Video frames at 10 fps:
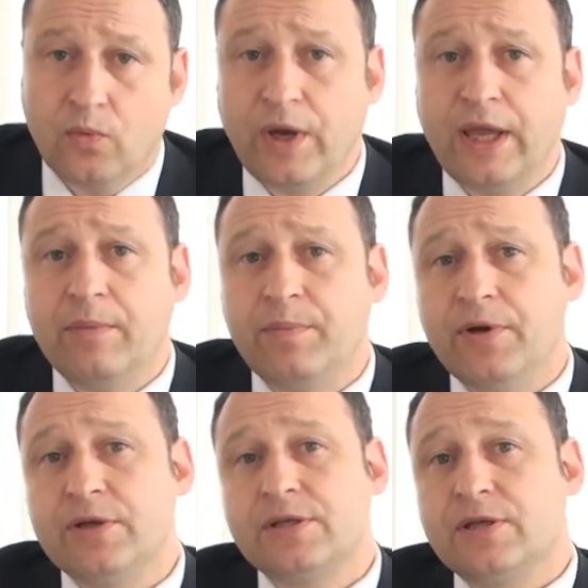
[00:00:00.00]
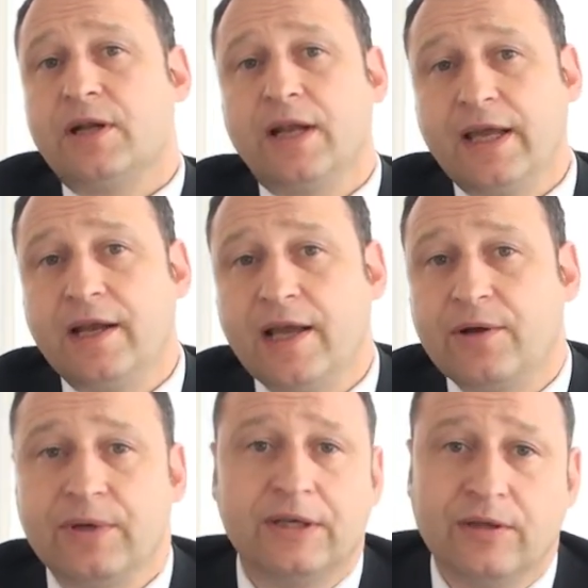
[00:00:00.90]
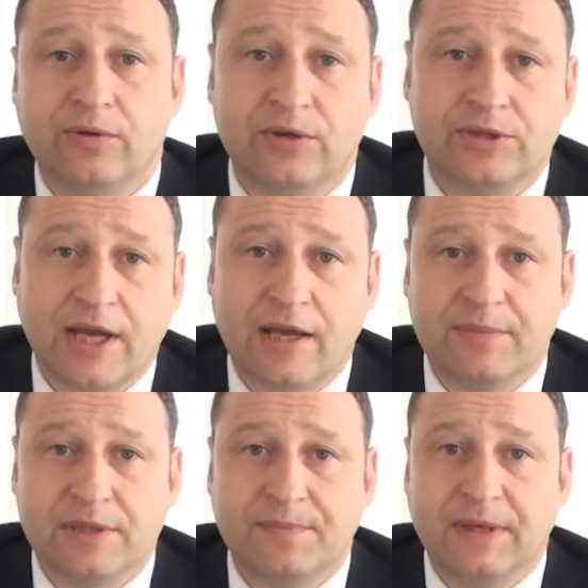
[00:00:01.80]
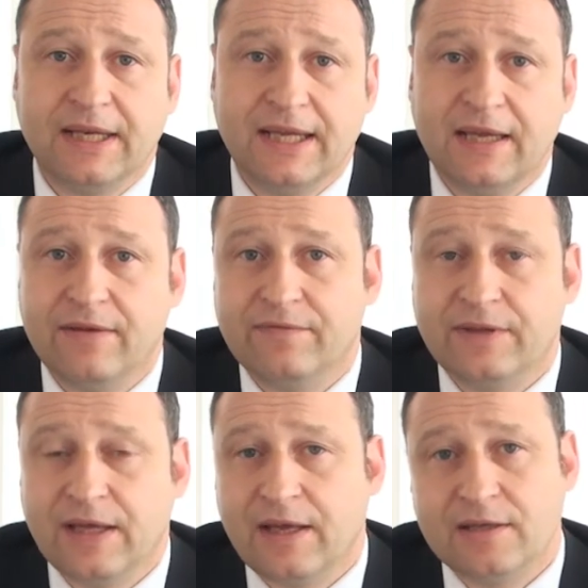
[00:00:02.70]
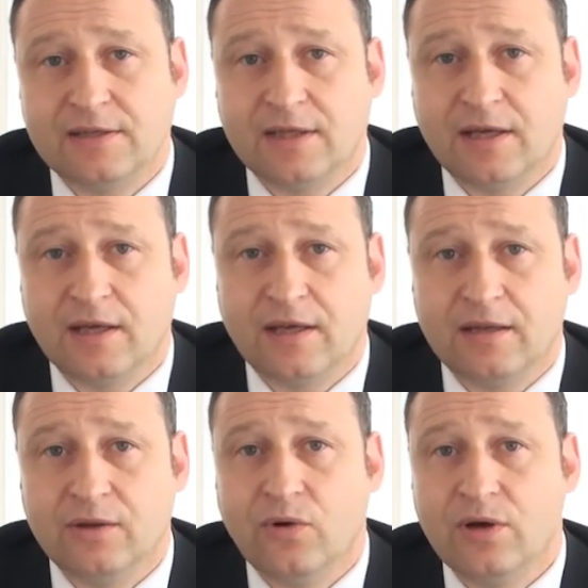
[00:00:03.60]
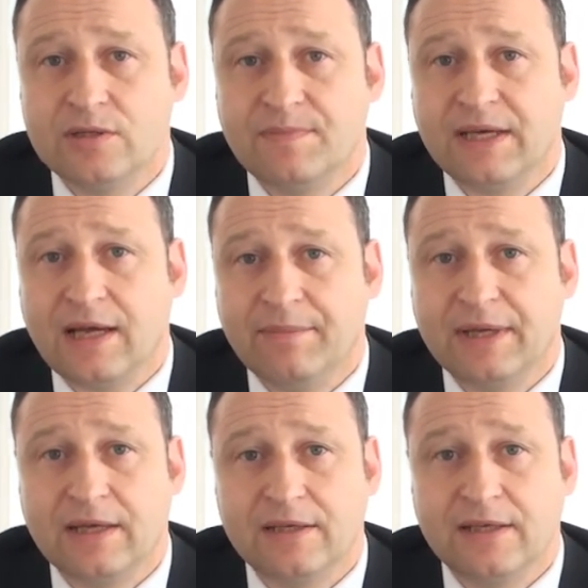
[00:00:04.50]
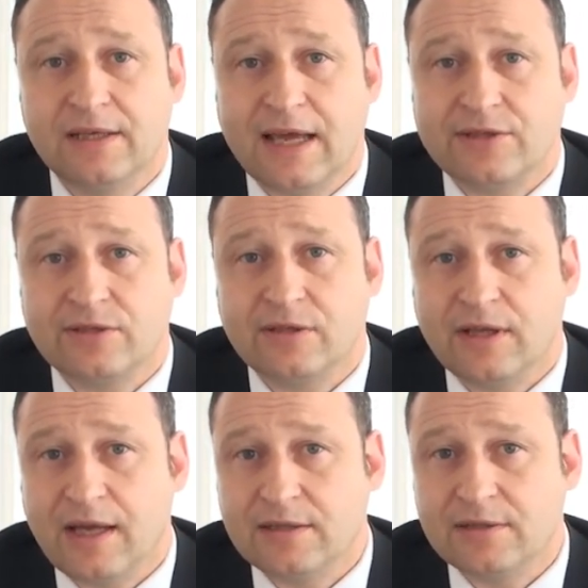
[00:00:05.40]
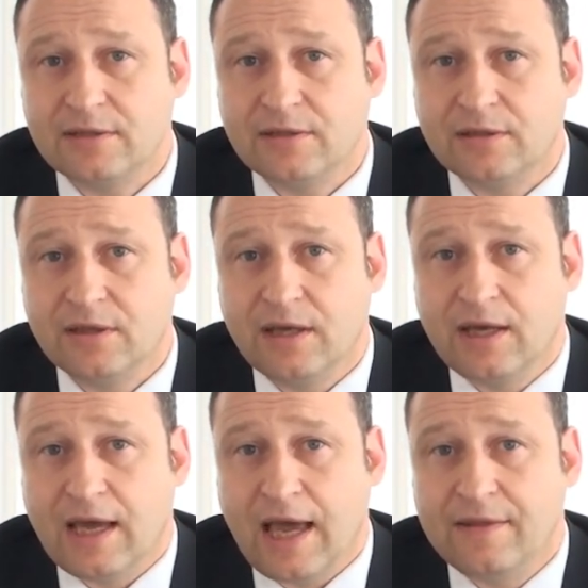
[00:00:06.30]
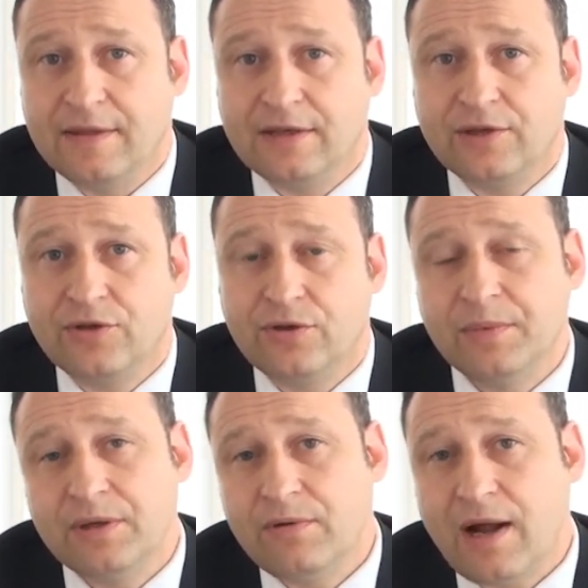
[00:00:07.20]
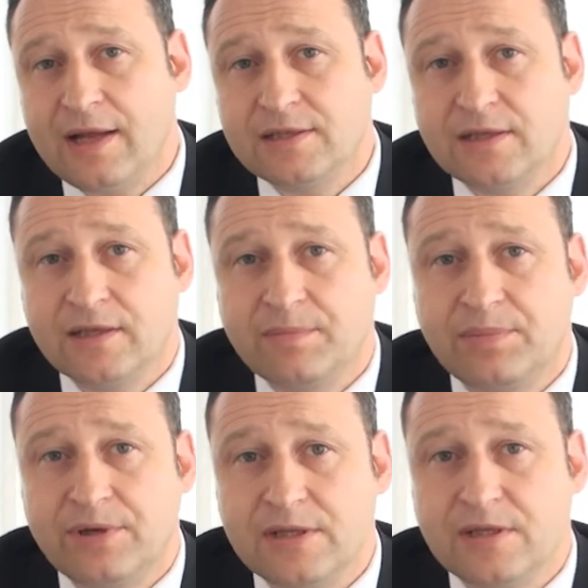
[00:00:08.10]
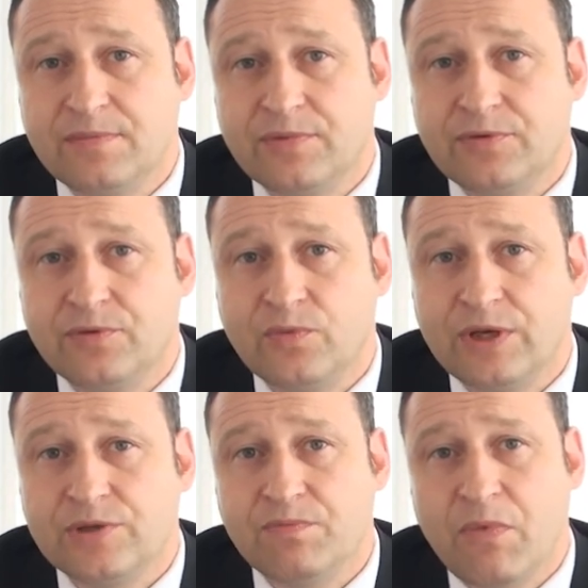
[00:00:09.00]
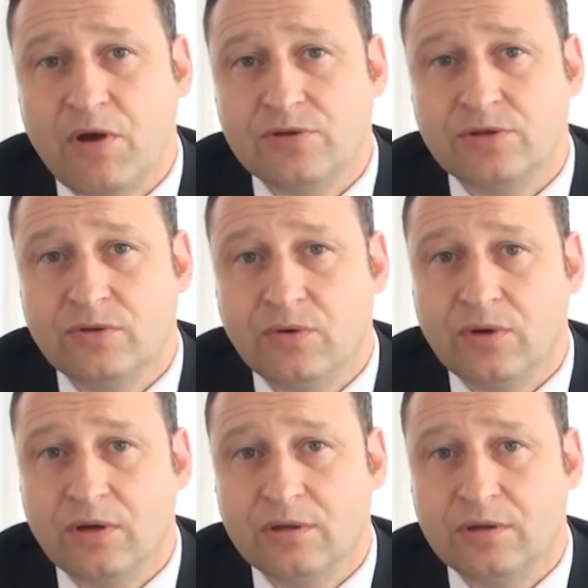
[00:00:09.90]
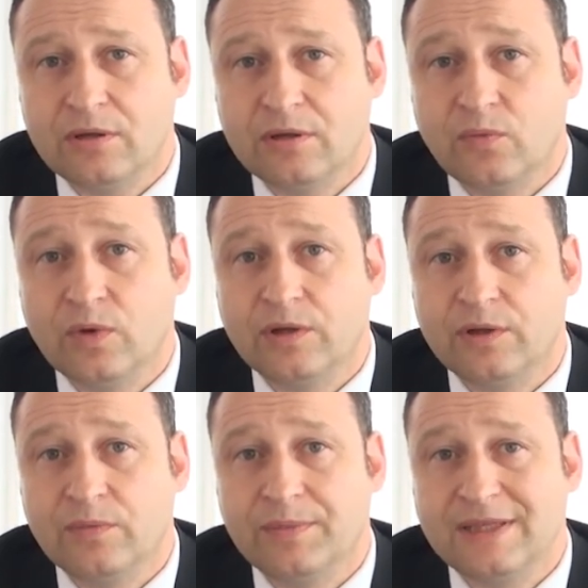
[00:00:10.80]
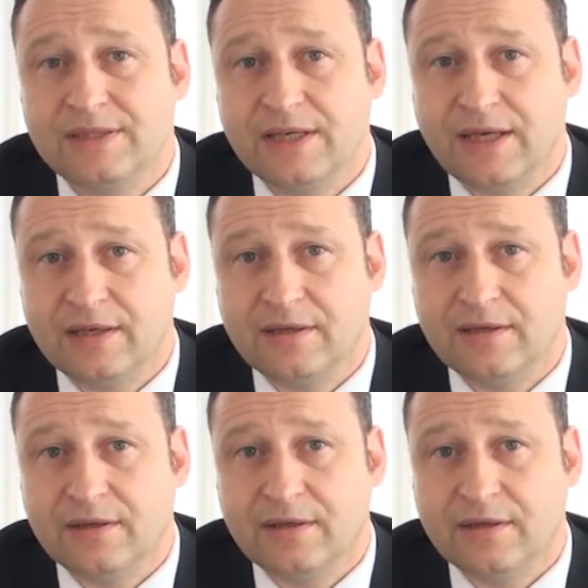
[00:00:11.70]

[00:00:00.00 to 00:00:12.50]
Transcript: We personally at Equity Law Chambers believe that law is becoming internationalized and that human rights are the prism through which most law will be seen.